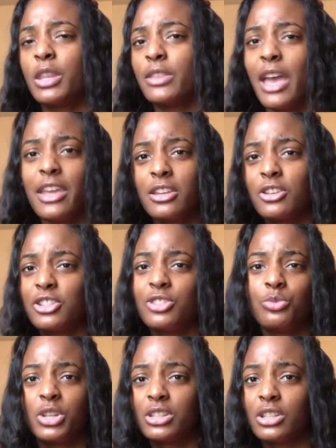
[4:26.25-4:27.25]
and that year she
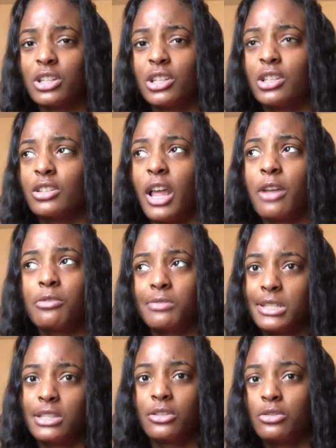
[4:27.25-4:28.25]
went there, like we wasn't